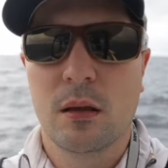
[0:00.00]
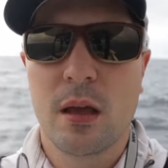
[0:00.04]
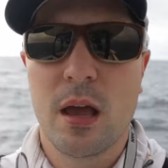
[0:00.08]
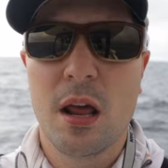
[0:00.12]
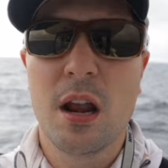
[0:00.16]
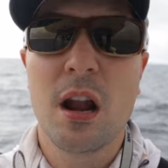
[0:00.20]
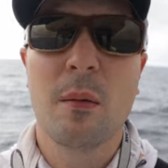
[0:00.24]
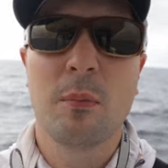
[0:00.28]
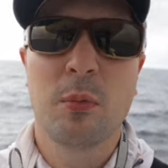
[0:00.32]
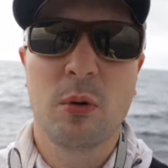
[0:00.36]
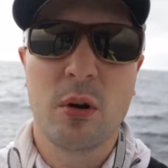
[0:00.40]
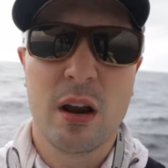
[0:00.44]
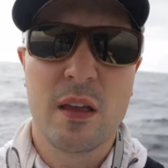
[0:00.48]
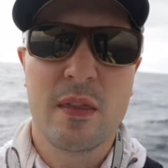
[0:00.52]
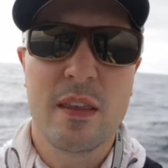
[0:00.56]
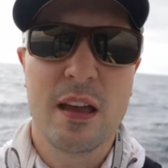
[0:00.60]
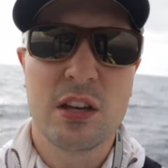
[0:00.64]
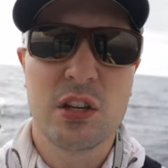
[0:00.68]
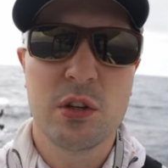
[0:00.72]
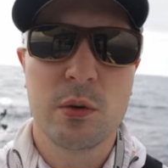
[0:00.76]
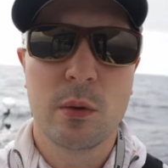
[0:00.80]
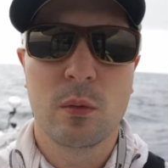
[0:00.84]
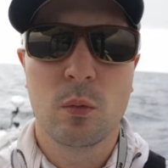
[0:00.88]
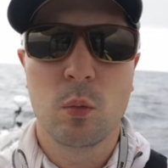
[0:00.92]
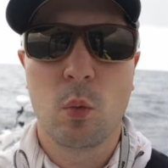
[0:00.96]
an upgrade
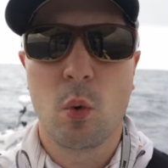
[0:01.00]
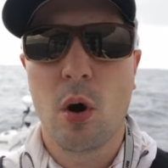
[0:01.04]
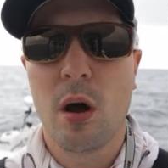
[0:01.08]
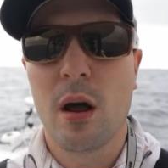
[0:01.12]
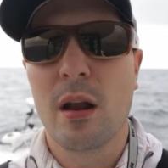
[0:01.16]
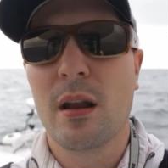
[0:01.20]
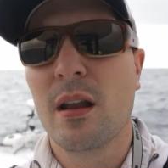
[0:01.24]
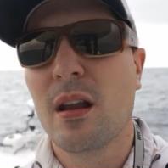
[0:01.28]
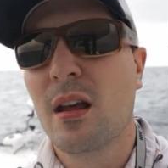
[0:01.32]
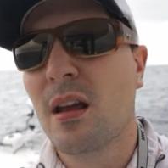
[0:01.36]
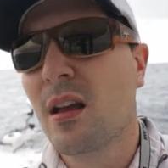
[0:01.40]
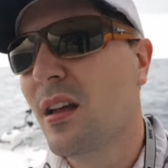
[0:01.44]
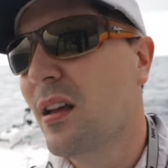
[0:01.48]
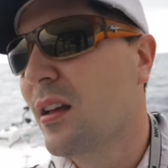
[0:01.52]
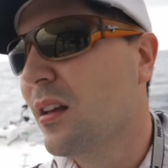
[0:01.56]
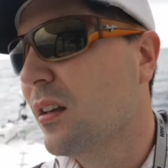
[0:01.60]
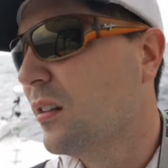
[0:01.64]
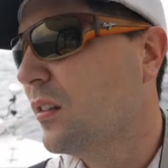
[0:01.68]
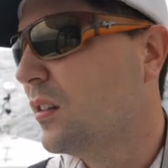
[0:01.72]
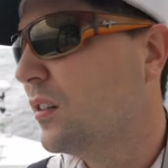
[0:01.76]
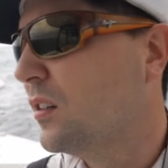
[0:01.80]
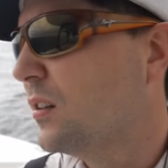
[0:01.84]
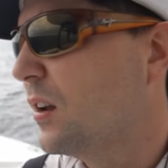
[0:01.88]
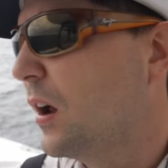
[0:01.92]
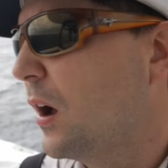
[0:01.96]
that you would want.
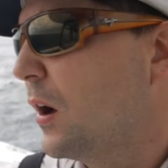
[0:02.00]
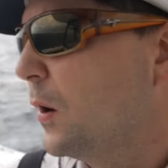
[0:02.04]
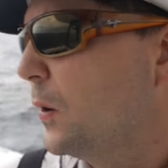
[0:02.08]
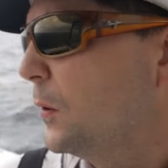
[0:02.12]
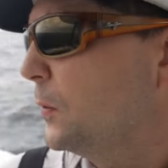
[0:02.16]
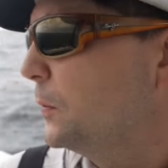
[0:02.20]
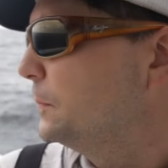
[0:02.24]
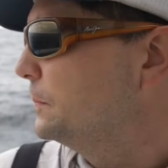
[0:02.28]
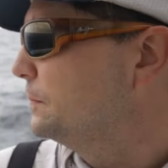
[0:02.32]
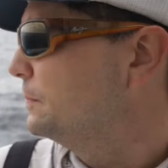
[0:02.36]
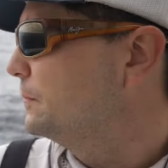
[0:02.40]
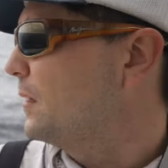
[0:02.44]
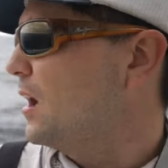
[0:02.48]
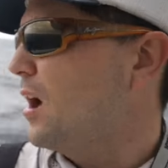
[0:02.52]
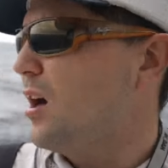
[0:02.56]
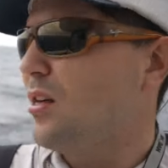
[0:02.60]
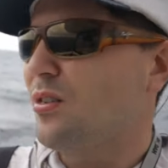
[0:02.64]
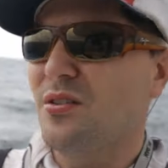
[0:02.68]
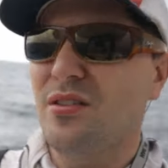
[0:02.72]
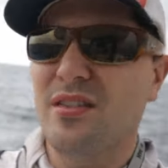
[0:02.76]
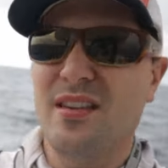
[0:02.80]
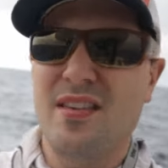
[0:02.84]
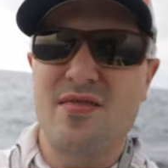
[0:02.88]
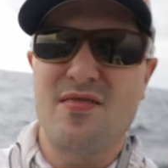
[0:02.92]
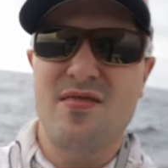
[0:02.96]
So
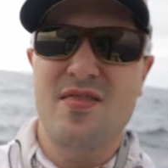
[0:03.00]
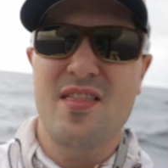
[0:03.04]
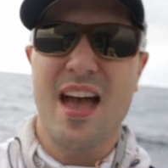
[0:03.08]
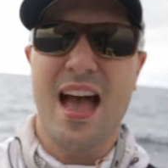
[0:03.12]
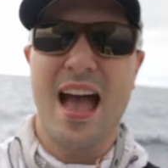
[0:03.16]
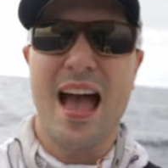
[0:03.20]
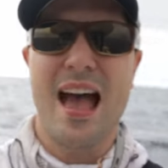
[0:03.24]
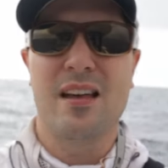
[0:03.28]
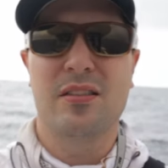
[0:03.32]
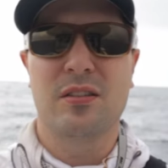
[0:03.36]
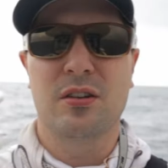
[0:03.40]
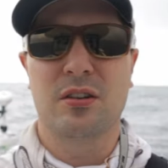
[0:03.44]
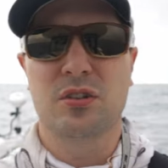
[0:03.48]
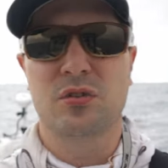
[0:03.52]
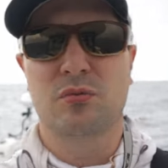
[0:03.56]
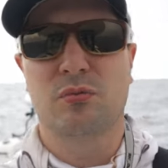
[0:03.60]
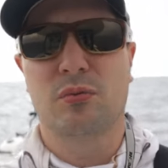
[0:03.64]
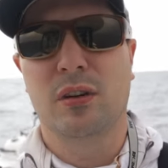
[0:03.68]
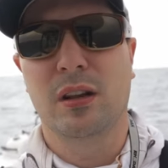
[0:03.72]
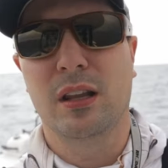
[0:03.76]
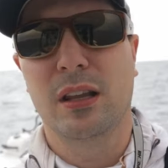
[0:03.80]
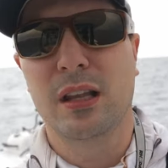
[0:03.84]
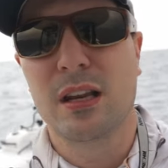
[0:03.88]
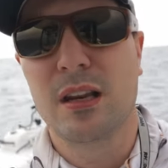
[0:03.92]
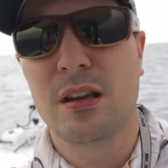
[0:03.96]
other than that, there's
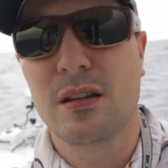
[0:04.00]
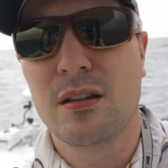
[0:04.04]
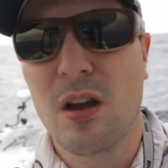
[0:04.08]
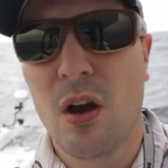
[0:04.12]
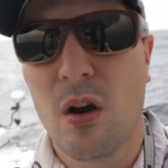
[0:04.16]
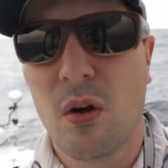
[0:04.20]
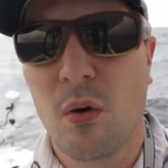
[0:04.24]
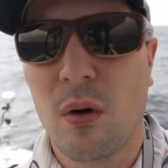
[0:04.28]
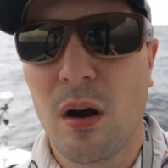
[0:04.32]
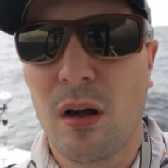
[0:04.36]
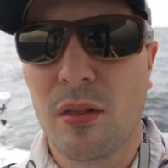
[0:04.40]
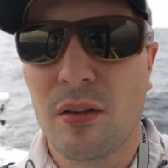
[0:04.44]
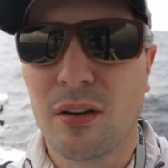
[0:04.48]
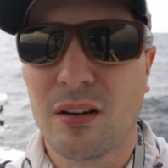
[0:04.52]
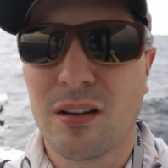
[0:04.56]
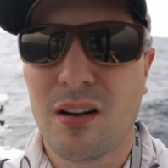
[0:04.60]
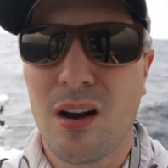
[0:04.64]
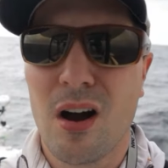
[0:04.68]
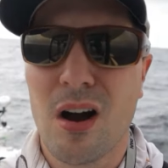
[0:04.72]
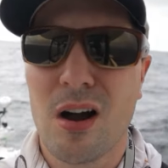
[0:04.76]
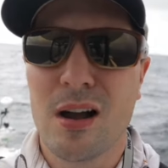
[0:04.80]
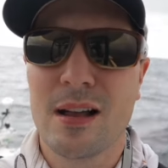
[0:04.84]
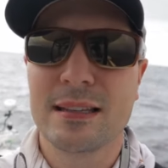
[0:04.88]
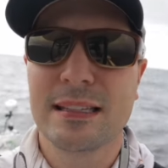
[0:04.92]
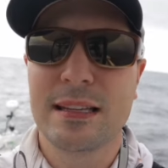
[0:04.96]
really no other
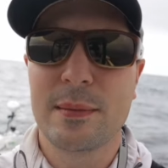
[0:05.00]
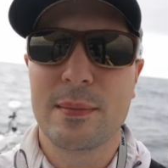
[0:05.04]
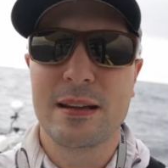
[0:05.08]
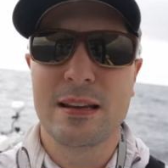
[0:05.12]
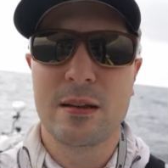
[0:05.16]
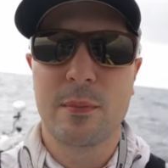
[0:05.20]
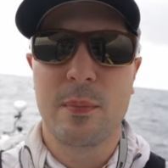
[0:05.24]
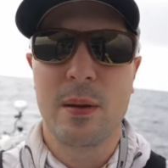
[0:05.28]
cons. I mean,